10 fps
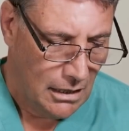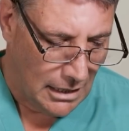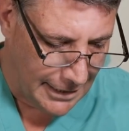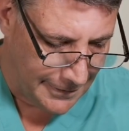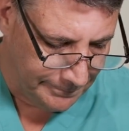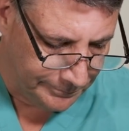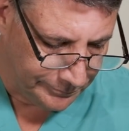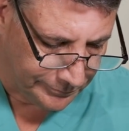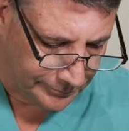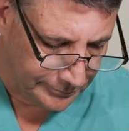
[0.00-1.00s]
Um,
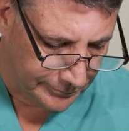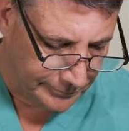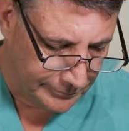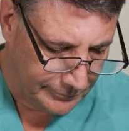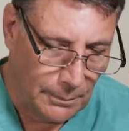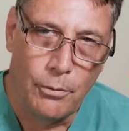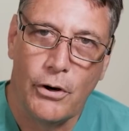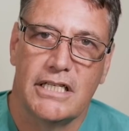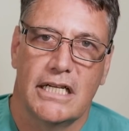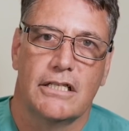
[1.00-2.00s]
the
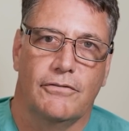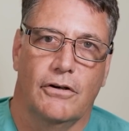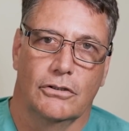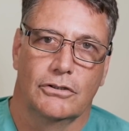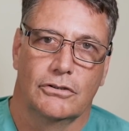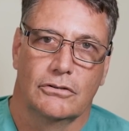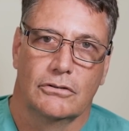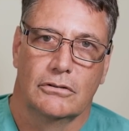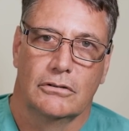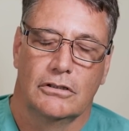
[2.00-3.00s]
point is, folks,
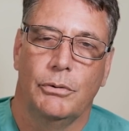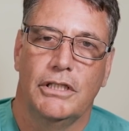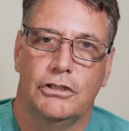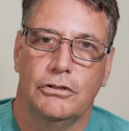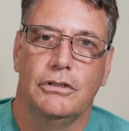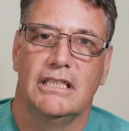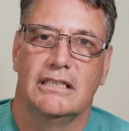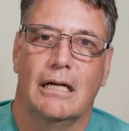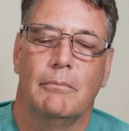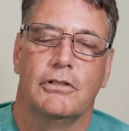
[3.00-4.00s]
that we do
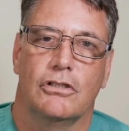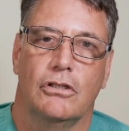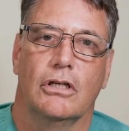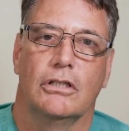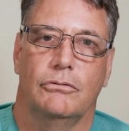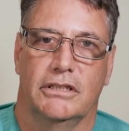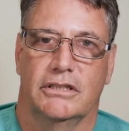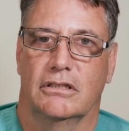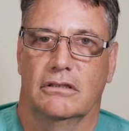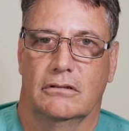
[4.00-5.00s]
these numbers to look at risk.